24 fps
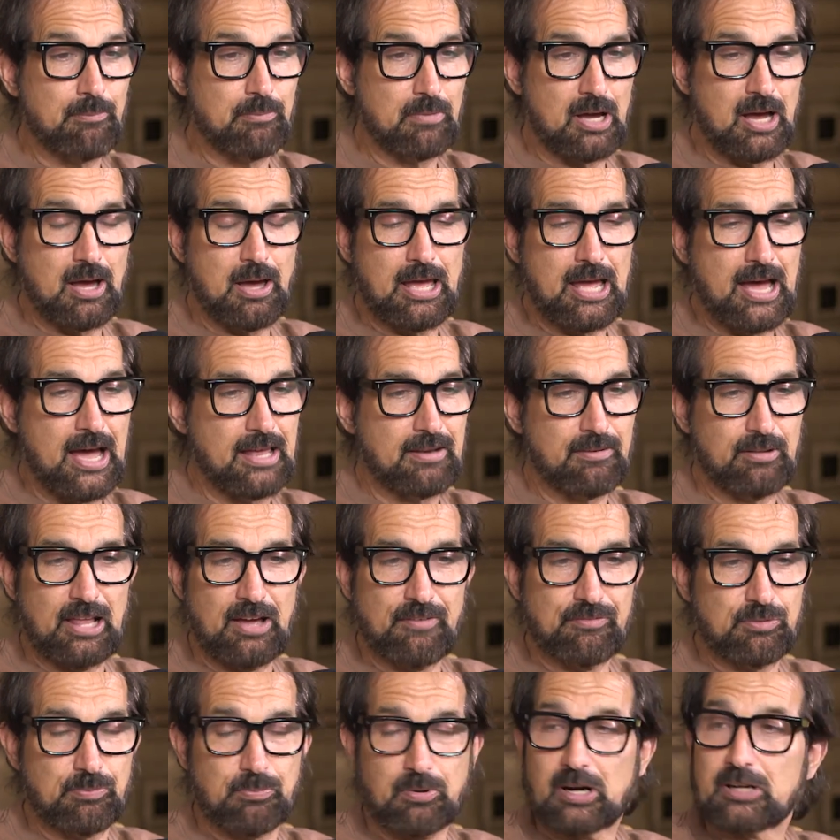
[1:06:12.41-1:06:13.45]
I
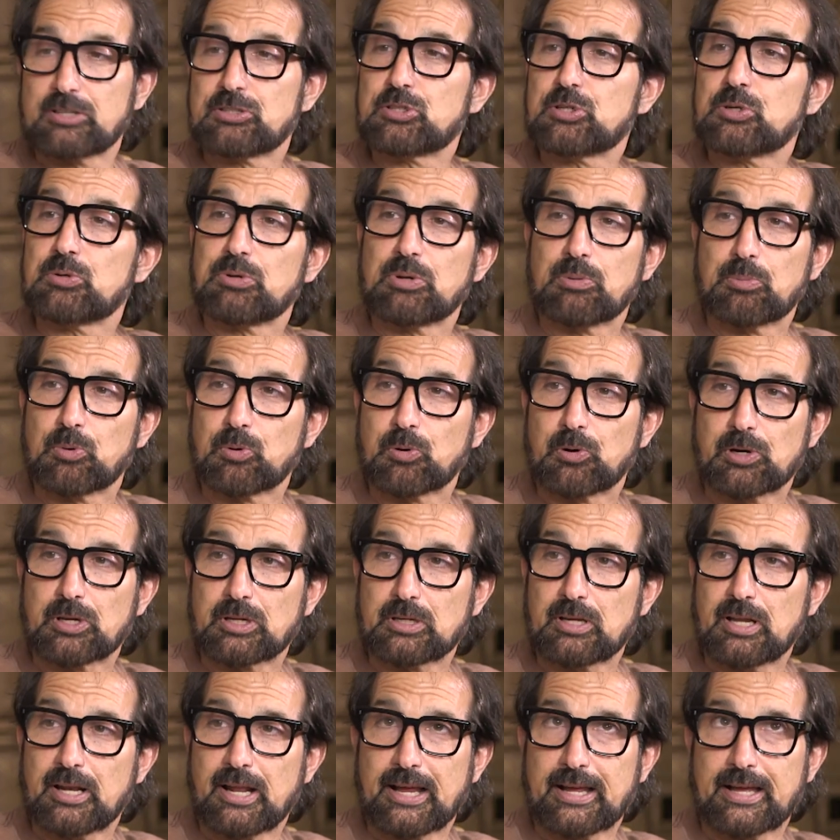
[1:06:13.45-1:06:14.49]
left probably 2 in the
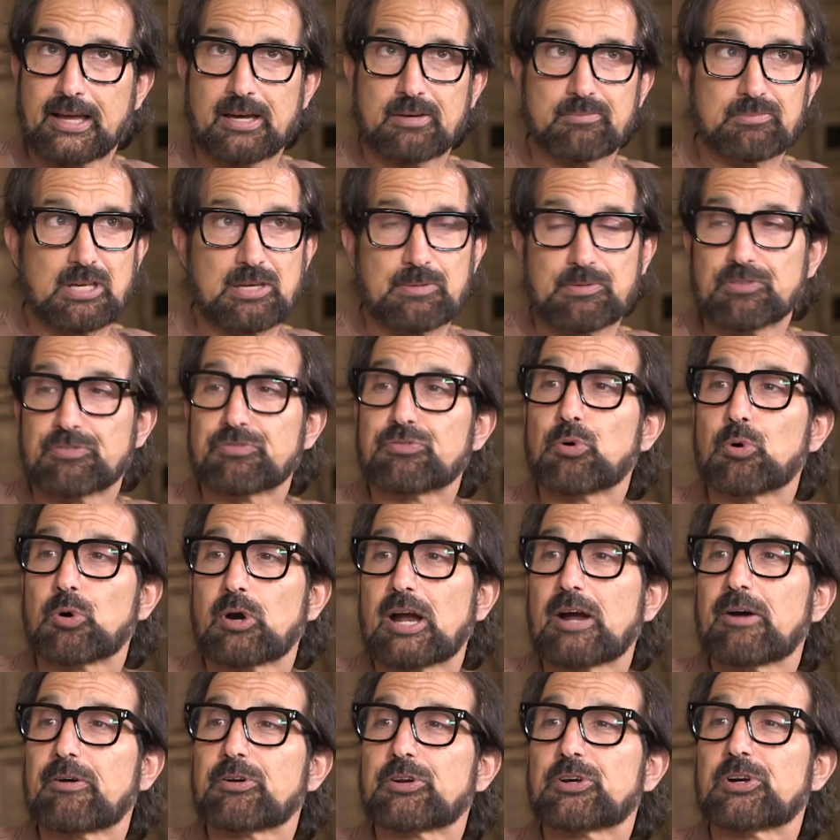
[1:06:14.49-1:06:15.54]
morning, and I got maybe
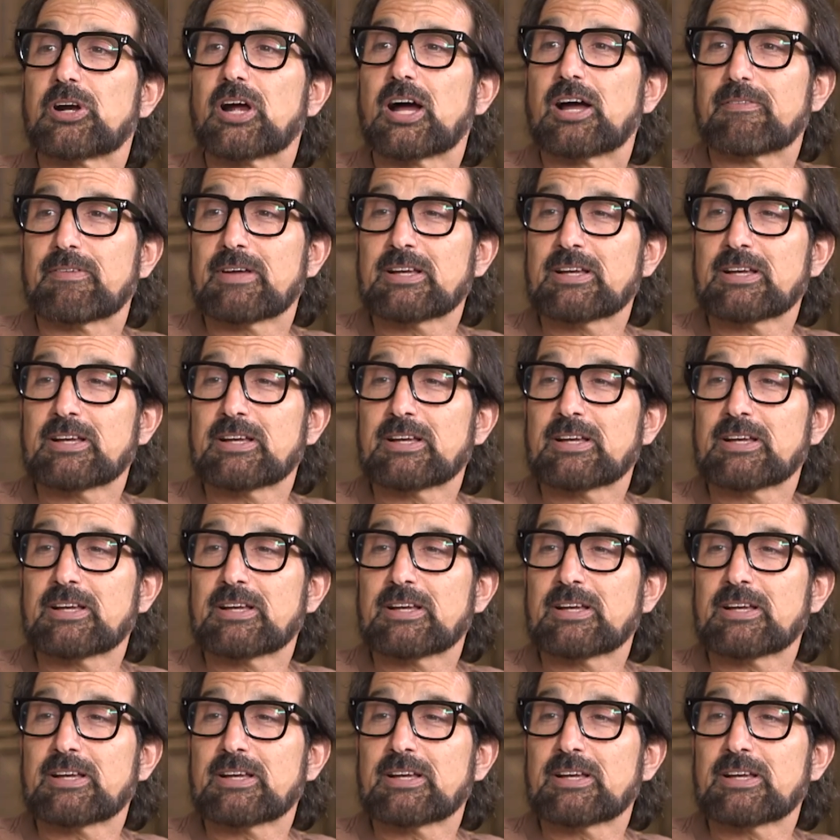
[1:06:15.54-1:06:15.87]
4-hour drive.